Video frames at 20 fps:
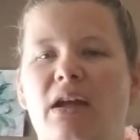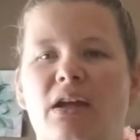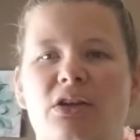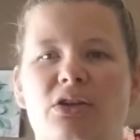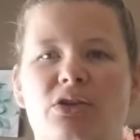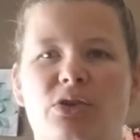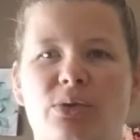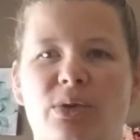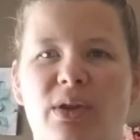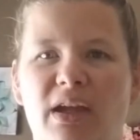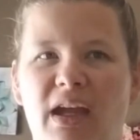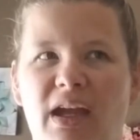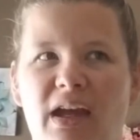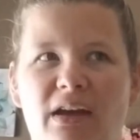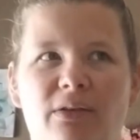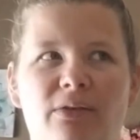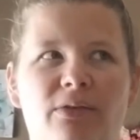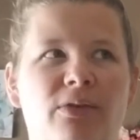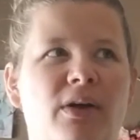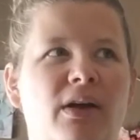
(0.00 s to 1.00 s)
Do they
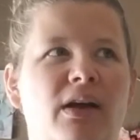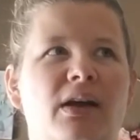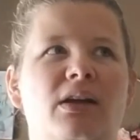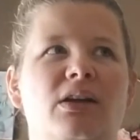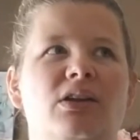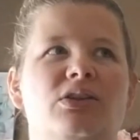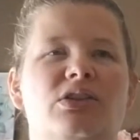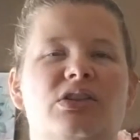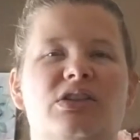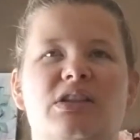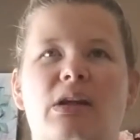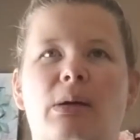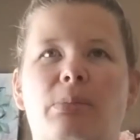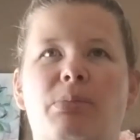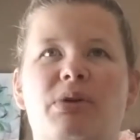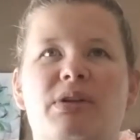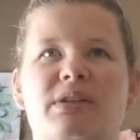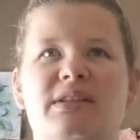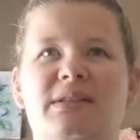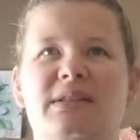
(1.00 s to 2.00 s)
have just a
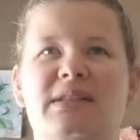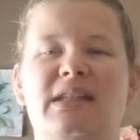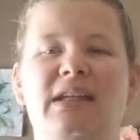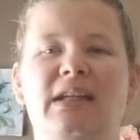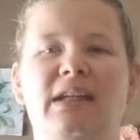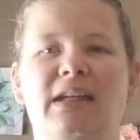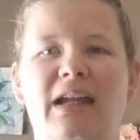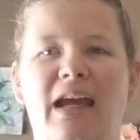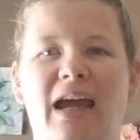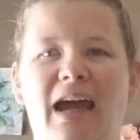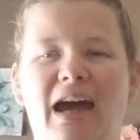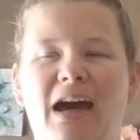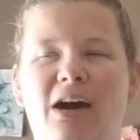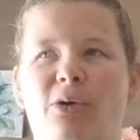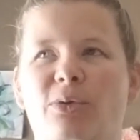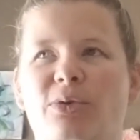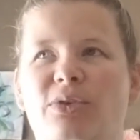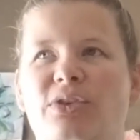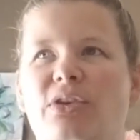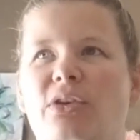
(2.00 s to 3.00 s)
pristine
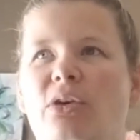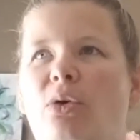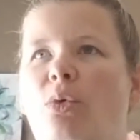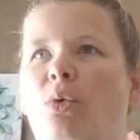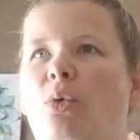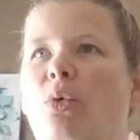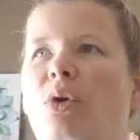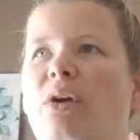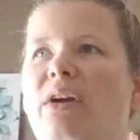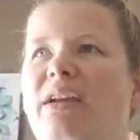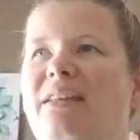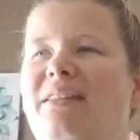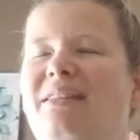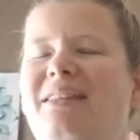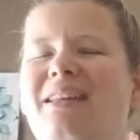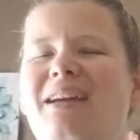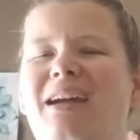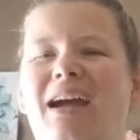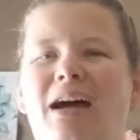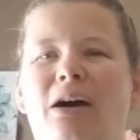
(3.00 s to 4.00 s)
house? Or is
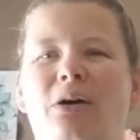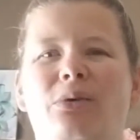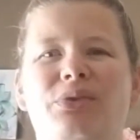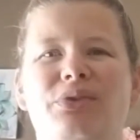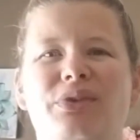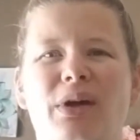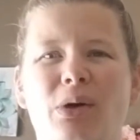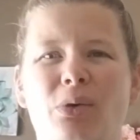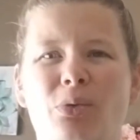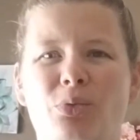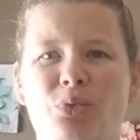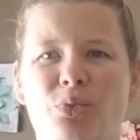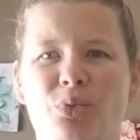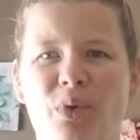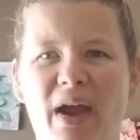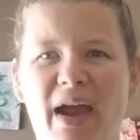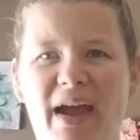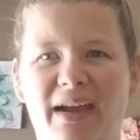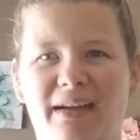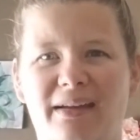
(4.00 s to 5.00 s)
the house a
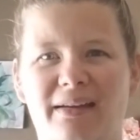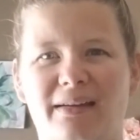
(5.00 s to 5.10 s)
wreck?